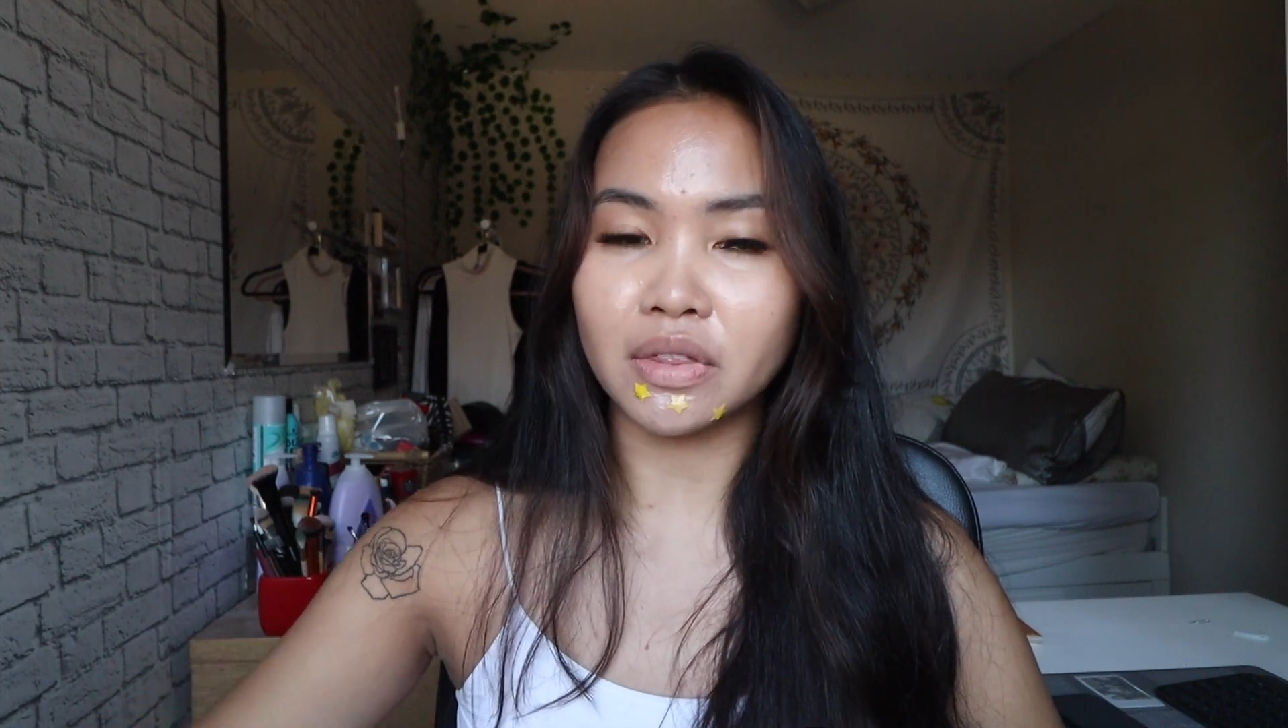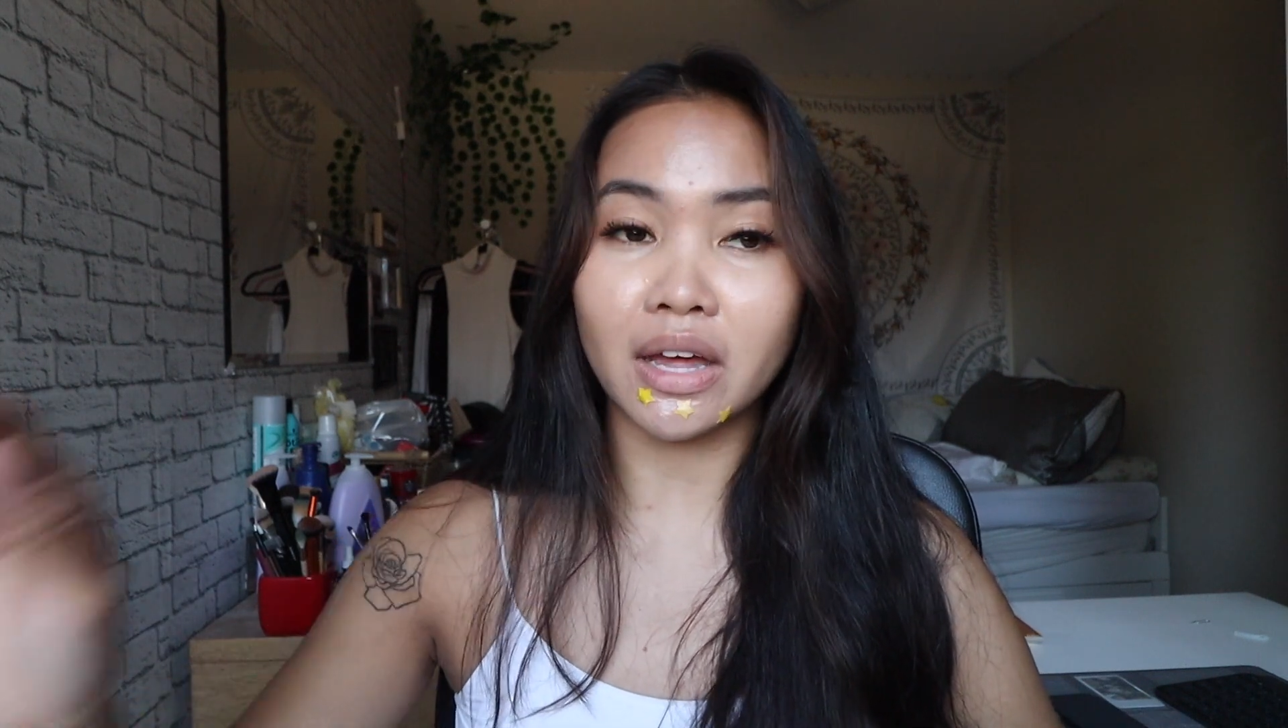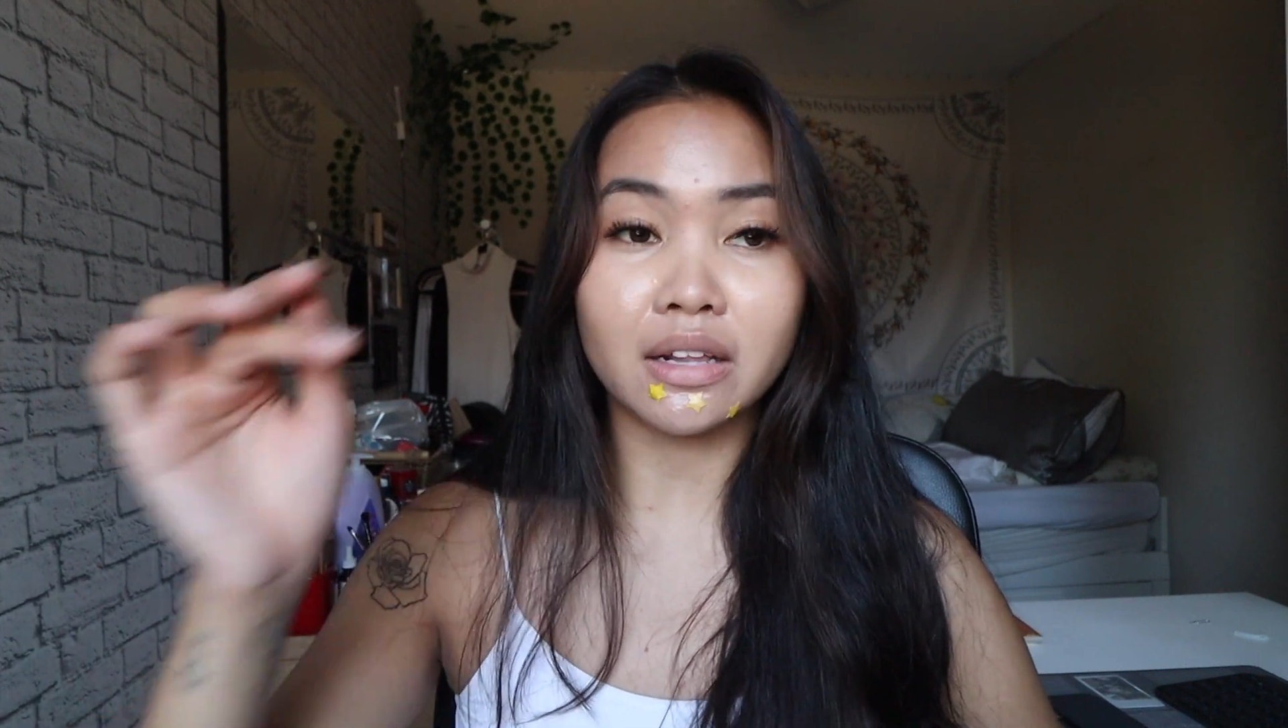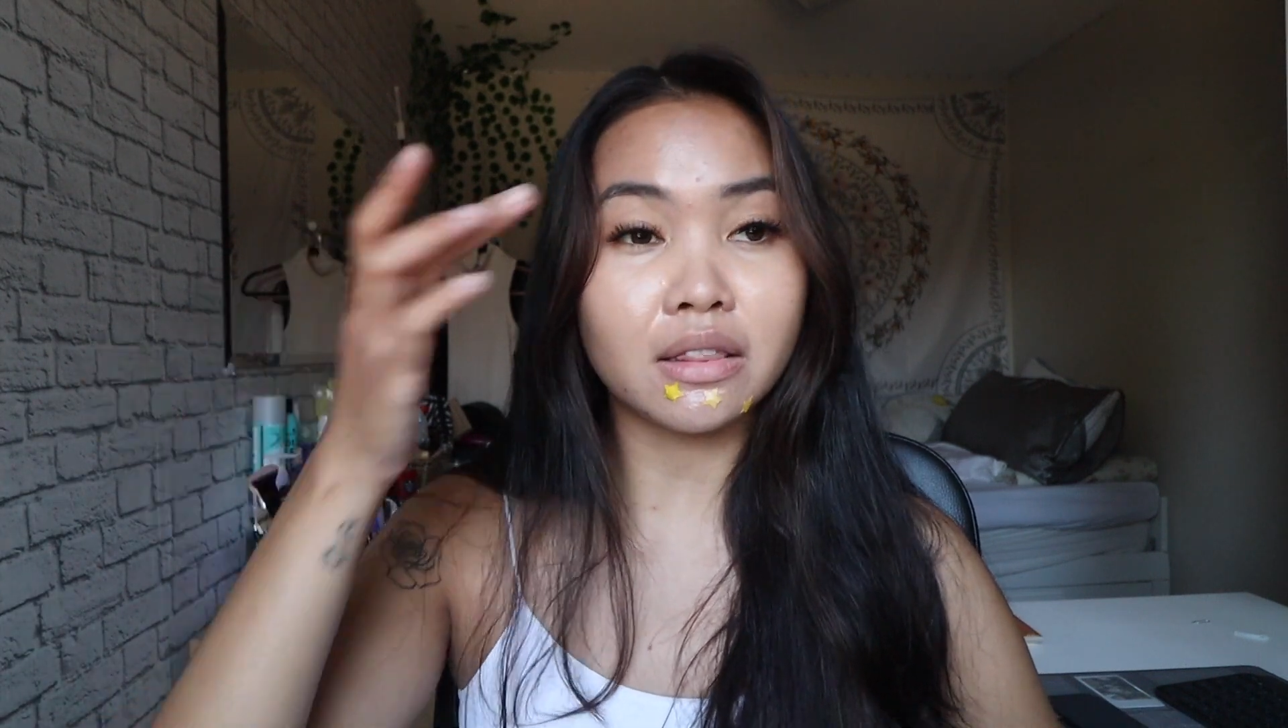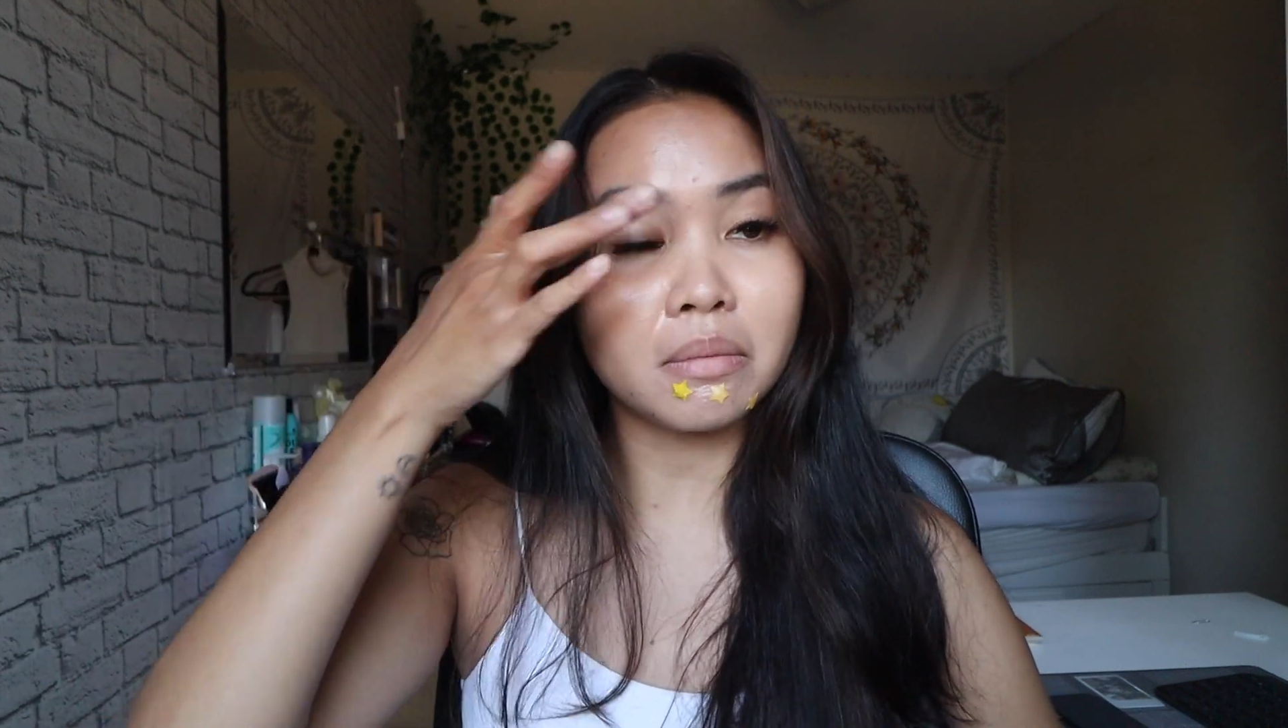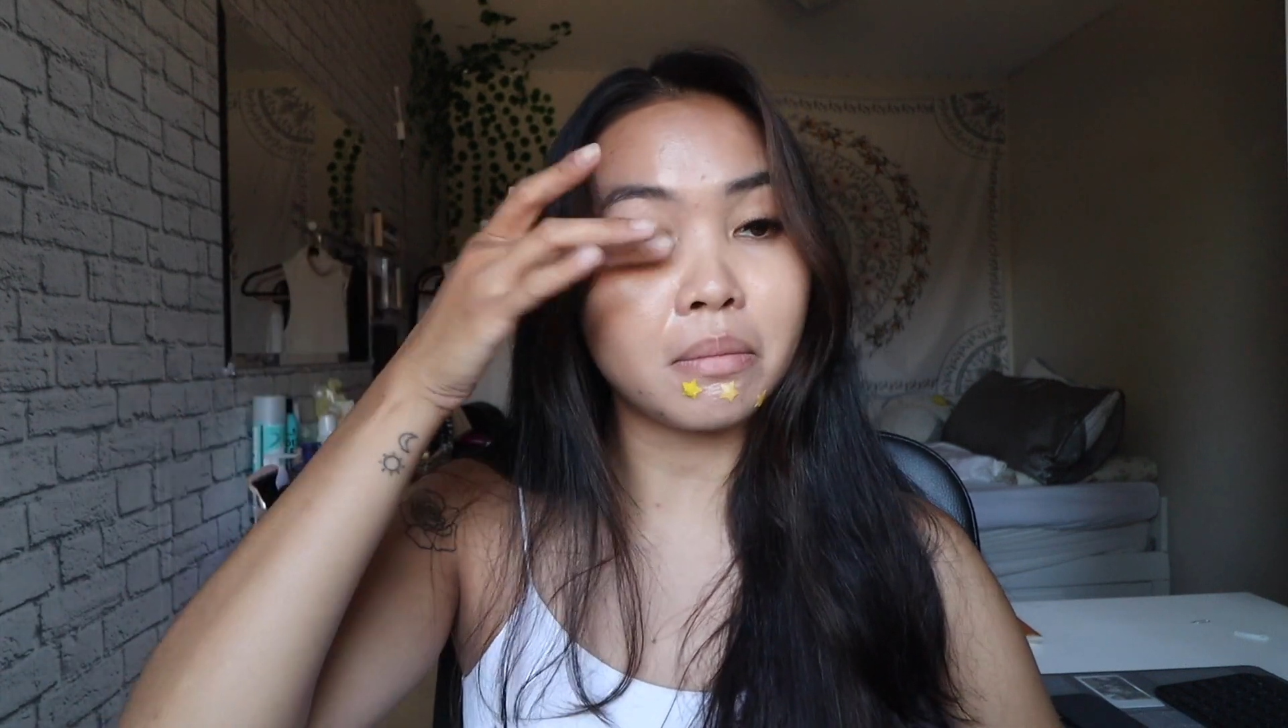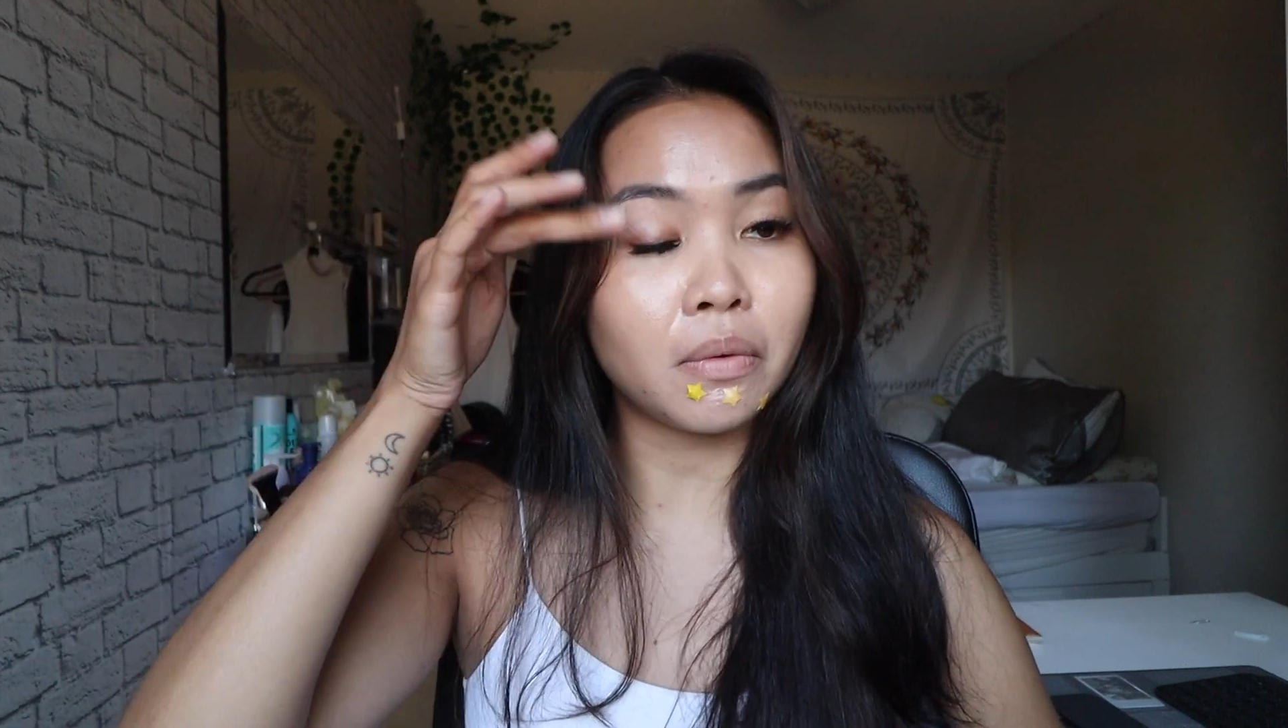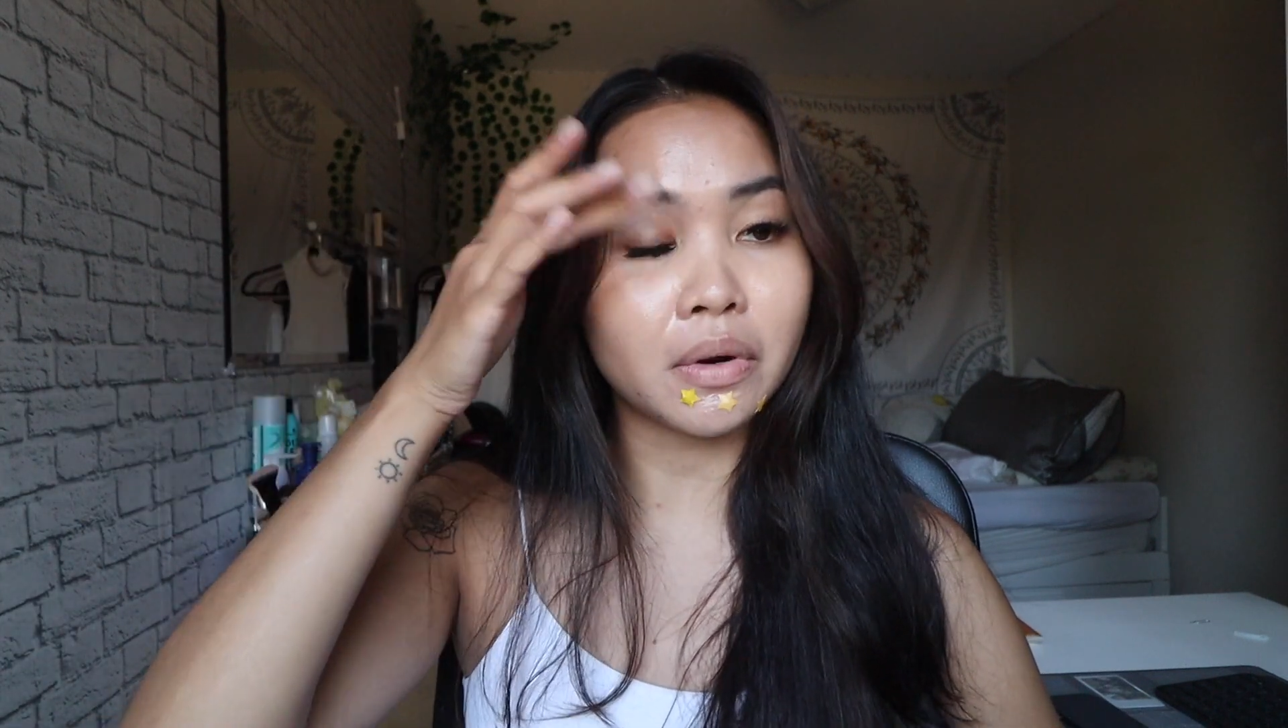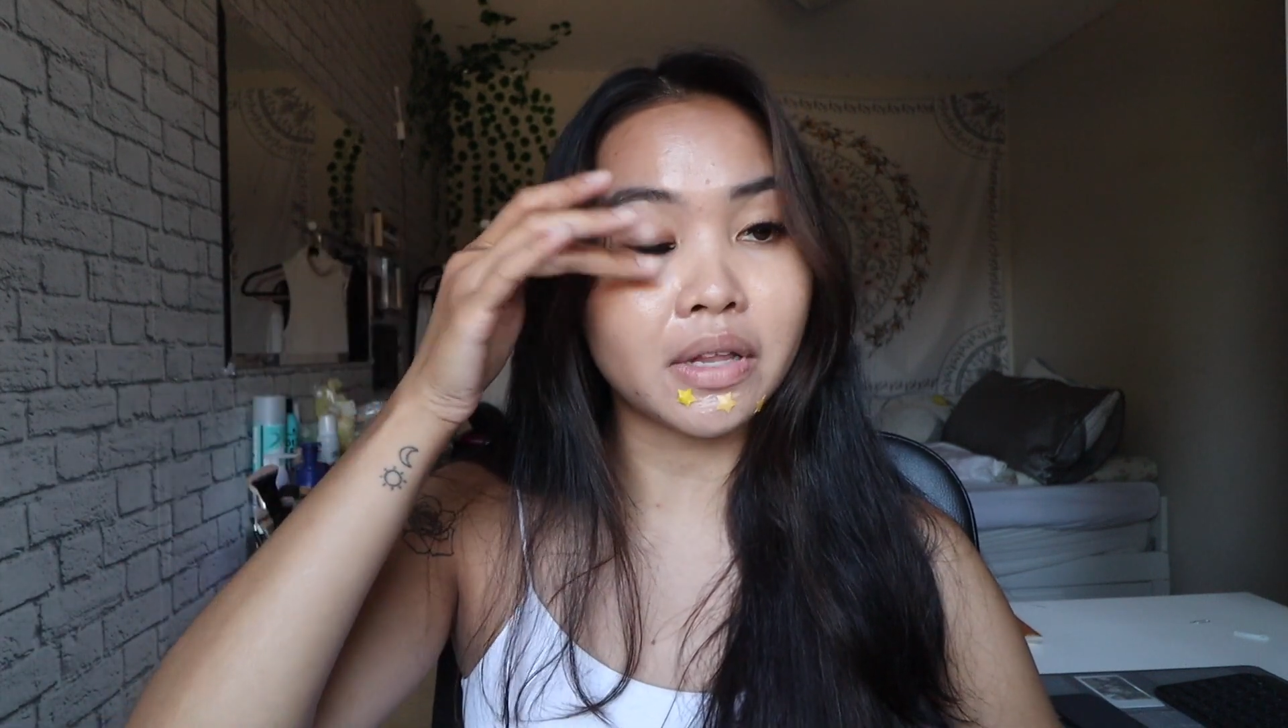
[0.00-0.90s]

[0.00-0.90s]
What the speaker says: that the more